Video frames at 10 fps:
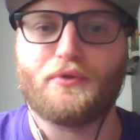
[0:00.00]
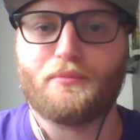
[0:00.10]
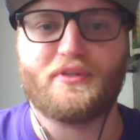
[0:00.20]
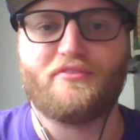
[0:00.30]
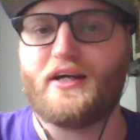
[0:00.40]
Put
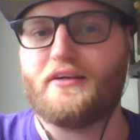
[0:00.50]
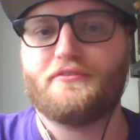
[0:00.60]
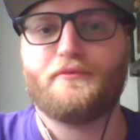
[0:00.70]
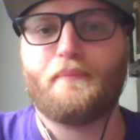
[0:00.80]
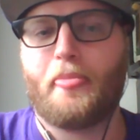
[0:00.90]
him at the
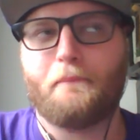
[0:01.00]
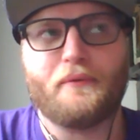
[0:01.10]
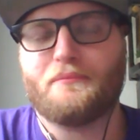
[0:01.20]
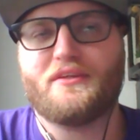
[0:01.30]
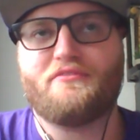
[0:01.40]
5.
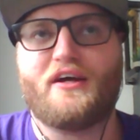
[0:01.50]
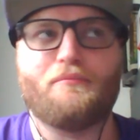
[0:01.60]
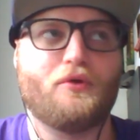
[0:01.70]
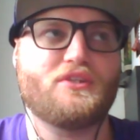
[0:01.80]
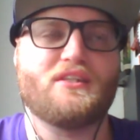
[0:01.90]
Put him at the
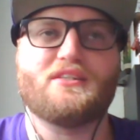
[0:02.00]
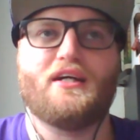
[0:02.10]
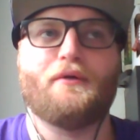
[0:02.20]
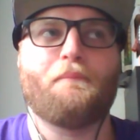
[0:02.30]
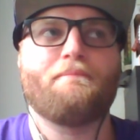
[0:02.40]
5 most of the
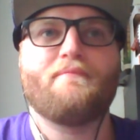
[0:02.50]
time,